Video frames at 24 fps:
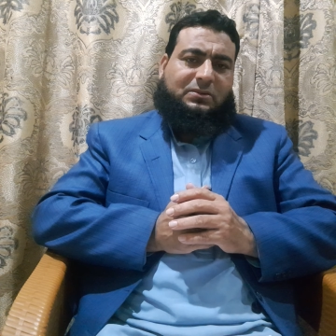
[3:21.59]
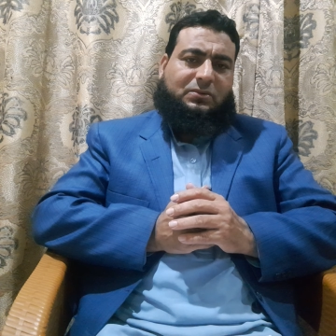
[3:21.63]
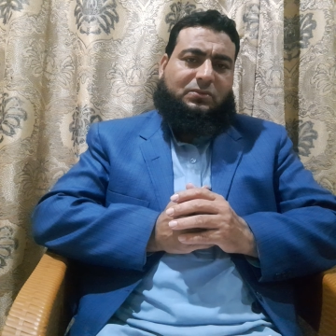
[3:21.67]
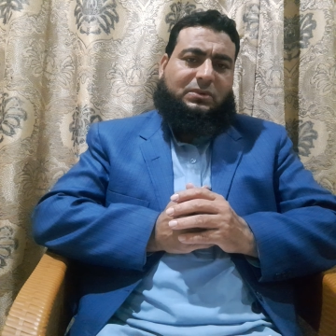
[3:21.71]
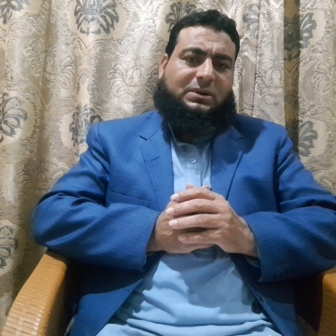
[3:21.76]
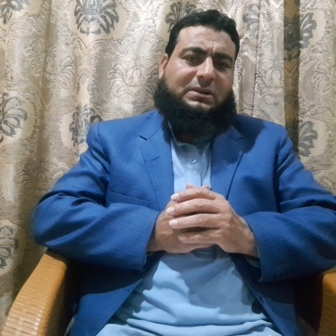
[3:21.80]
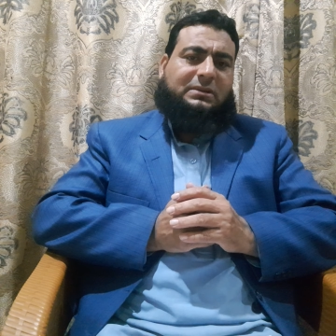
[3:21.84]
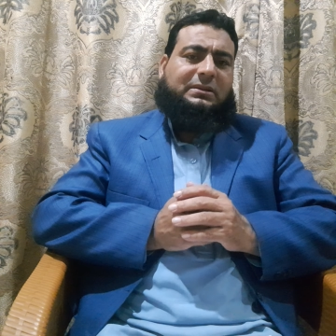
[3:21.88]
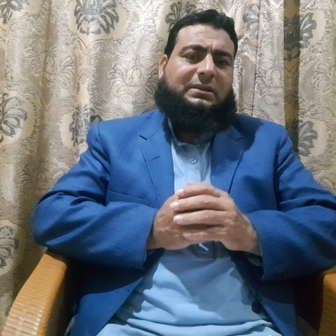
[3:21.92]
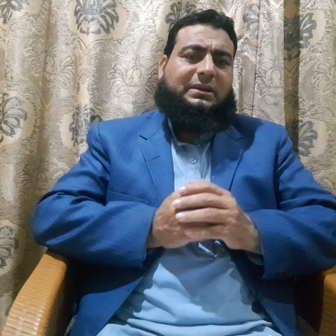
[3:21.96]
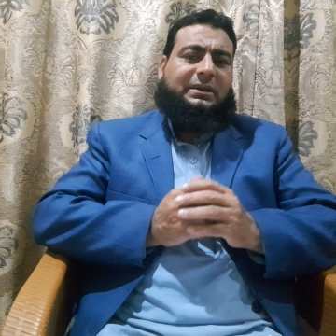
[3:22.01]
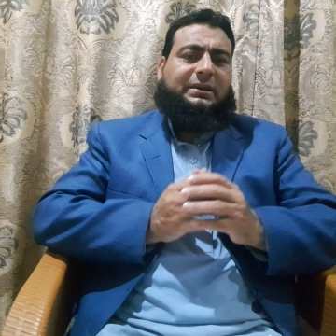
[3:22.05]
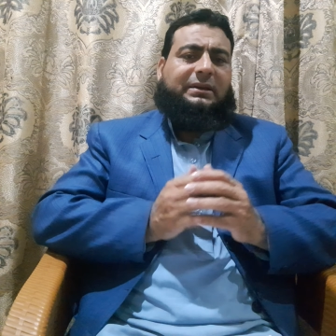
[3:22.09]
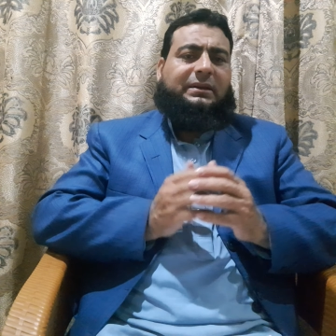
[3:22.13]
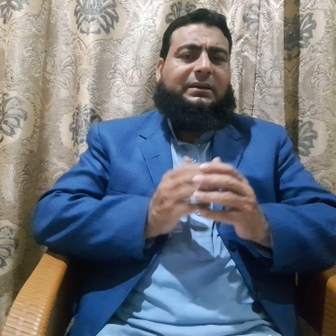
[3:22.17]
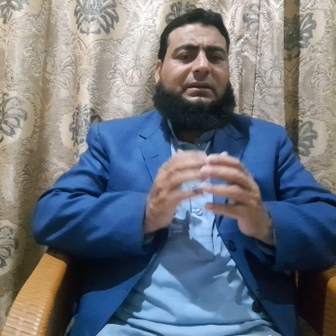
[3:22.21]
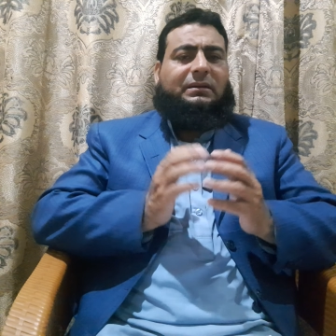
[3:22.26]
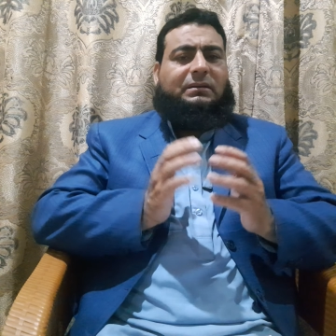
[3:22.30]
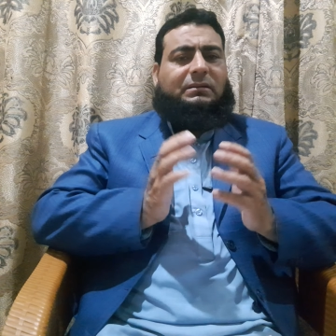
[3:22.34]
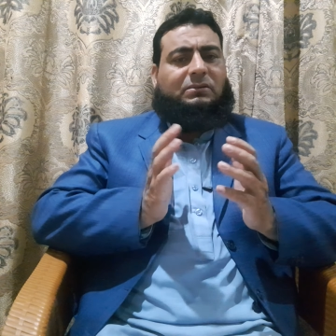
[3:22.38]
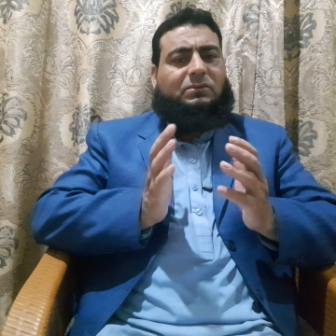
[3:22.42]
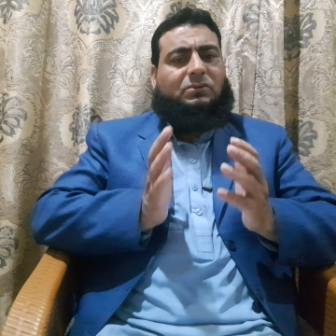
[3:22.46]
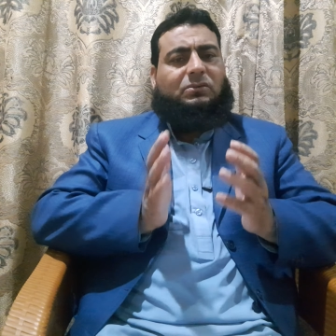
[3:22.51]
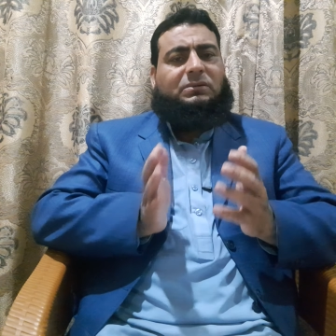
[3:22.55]
what they
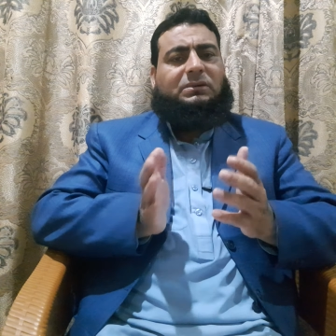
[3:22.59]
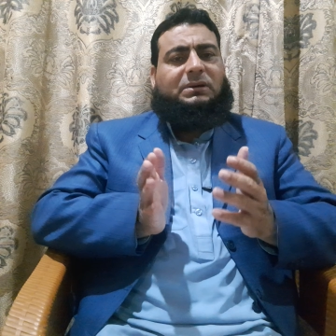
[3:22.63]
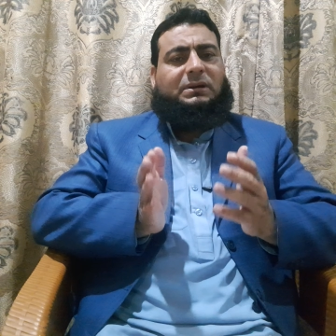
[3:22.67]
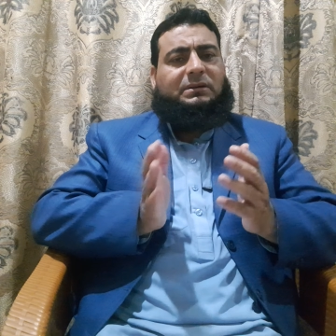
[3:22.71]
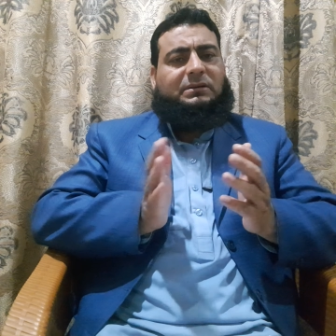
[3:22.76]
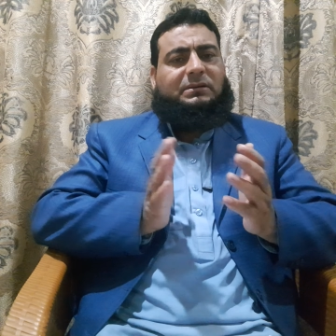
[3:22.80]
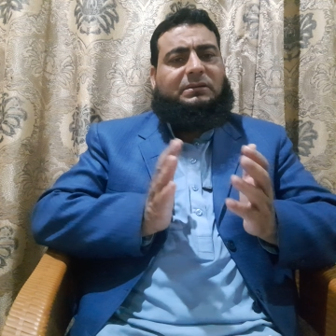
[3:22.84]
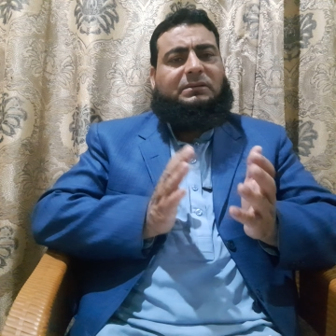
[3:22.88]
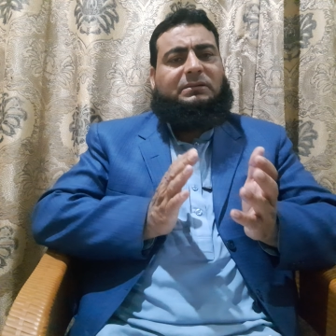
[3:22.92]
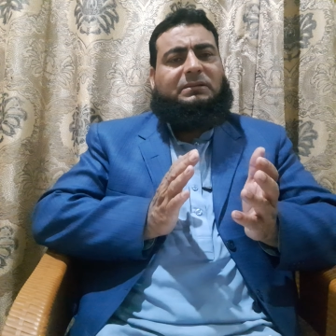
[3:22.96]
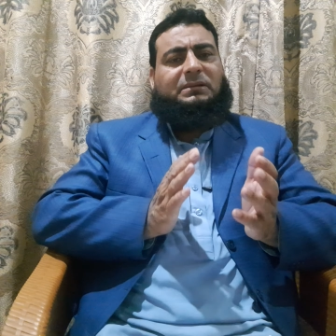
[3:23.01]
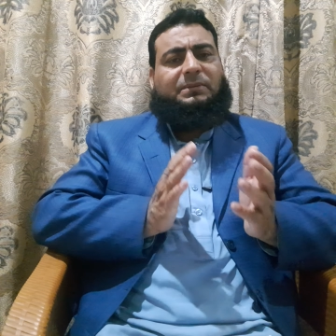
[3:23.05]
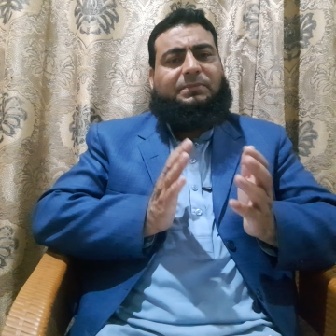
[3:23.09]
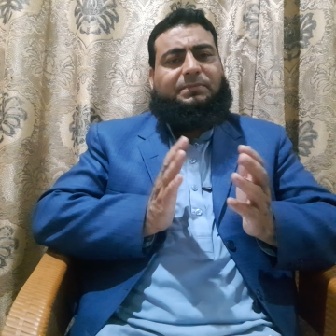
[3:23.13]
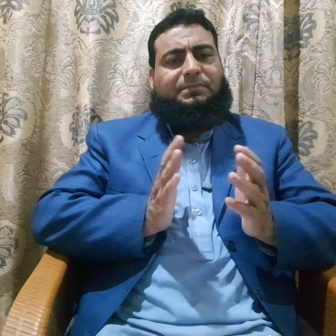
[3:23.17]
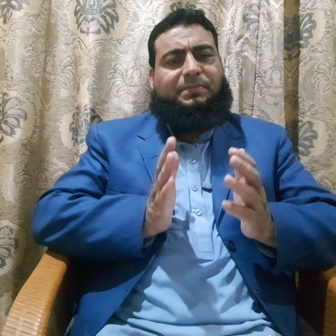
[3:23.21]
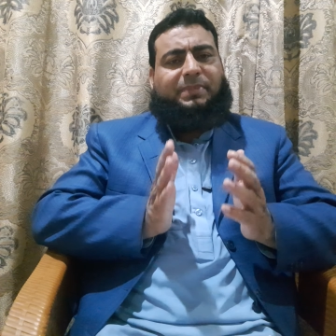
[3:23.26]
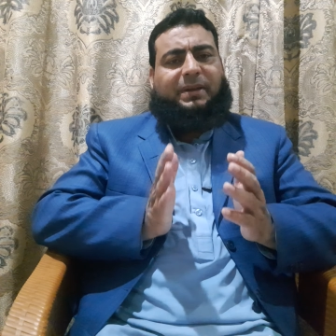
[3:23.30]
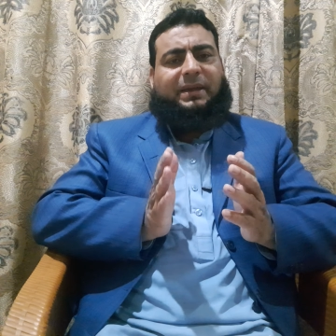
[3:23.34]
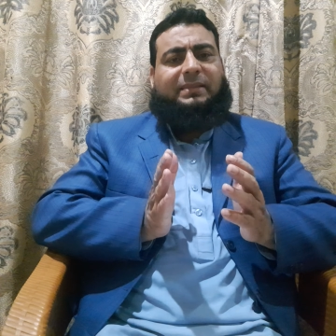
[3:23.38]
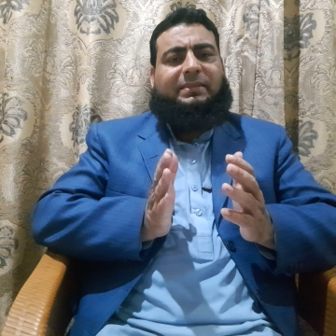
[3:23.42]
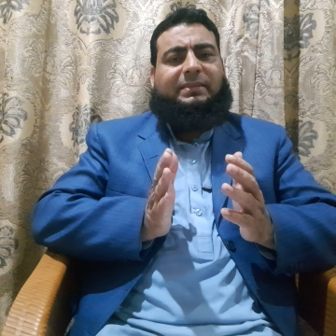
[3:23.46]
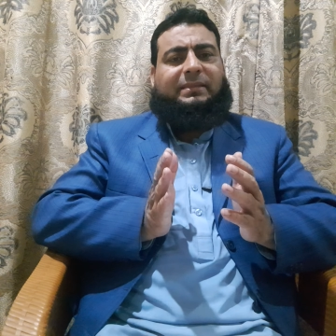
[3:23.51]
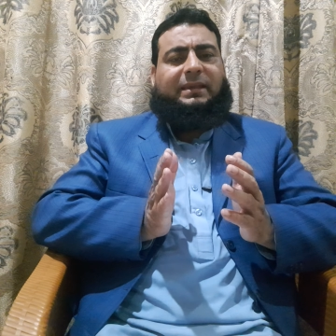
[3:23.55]
wrote under the
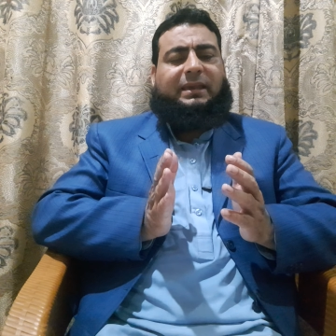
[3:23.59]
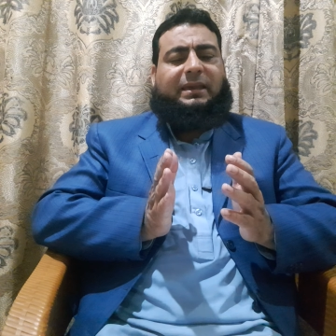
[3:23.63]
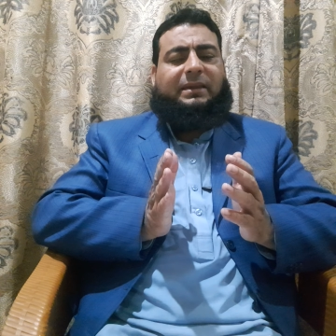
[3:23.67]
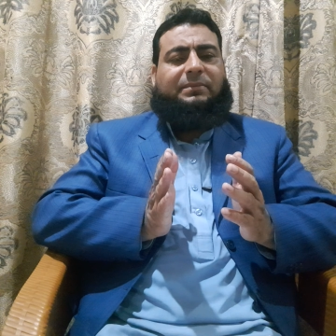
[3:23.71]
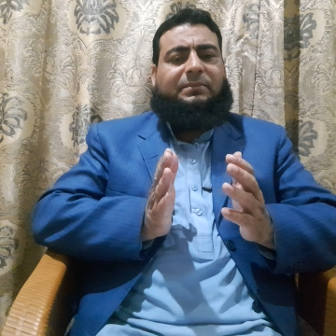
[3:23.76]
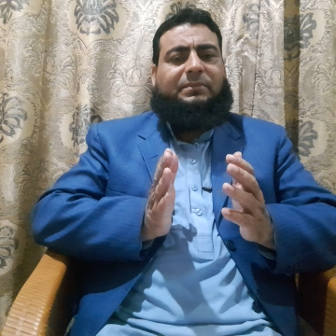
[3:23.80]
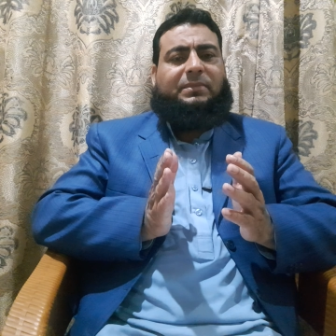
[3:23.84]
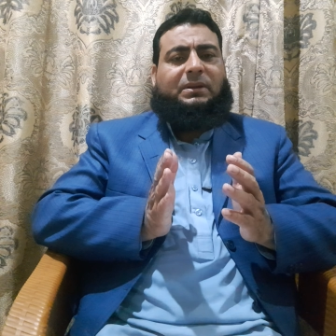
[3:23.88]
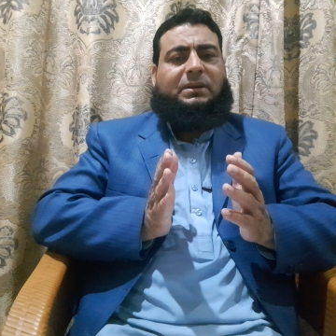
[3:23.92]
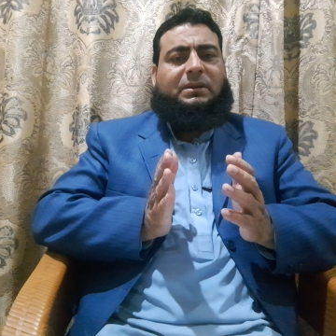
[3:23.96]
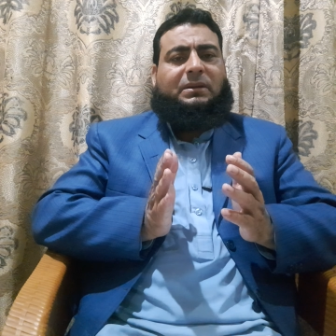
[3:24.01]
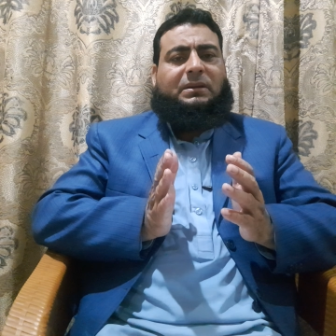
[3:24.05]
pen name,